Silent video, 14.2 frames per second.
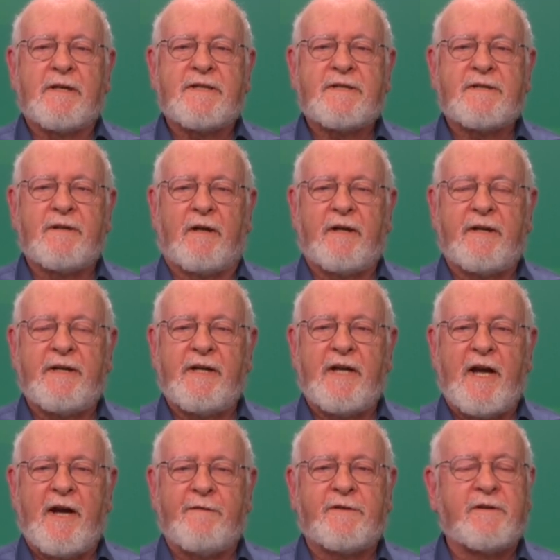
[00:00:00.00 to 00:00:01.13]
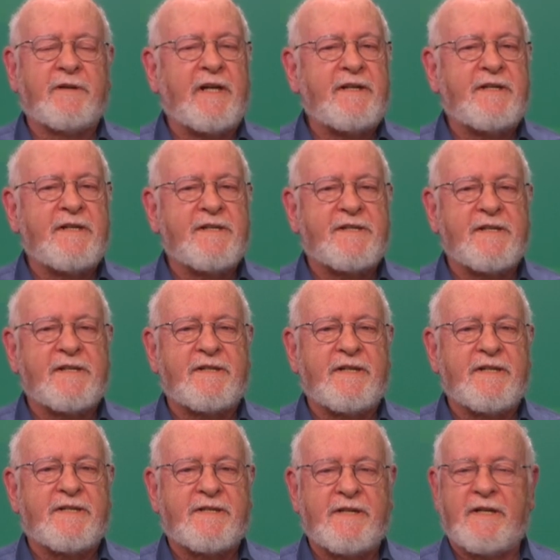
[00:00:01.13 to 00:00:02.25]
starting after
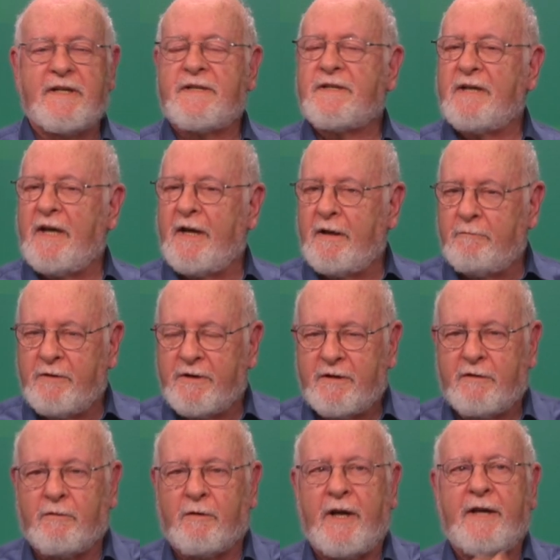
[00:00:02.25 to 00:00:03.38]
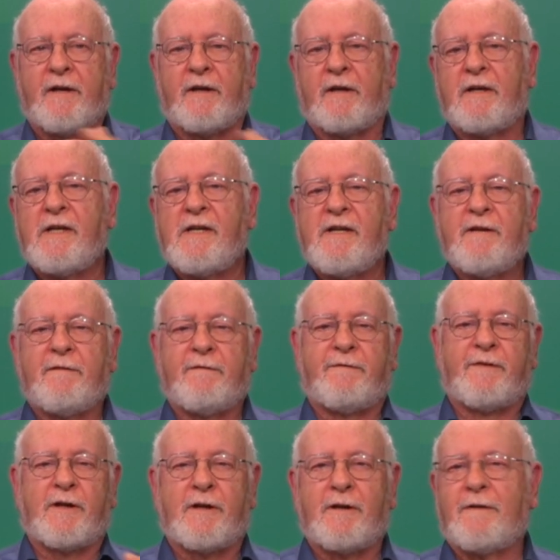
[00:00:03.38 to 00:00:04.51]
1966 and with greater
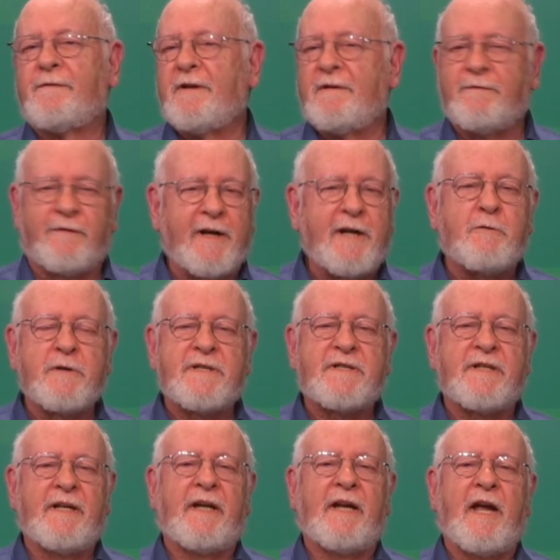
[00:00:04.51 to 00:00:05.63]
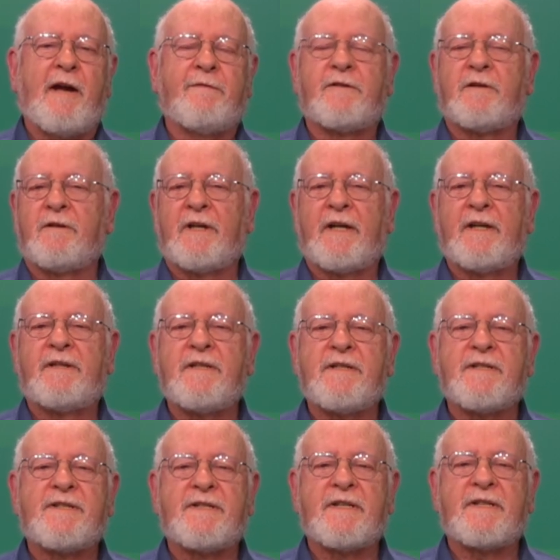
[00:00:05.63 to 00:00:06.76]
verve and frequency after
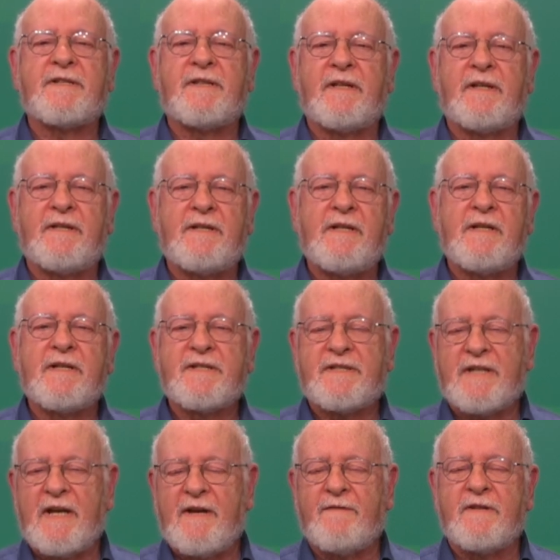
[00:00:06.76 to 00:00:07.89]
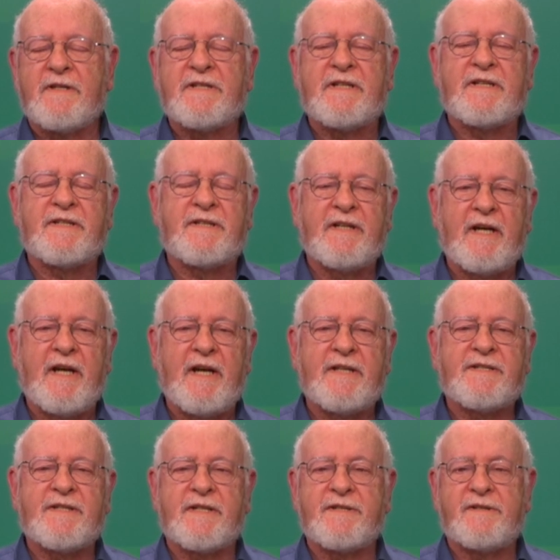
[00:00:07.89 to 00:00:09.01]
1967,
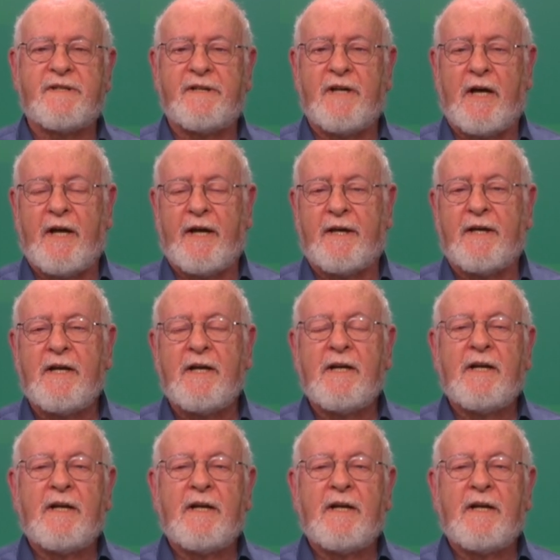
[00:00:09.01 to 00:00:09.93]
68, 69,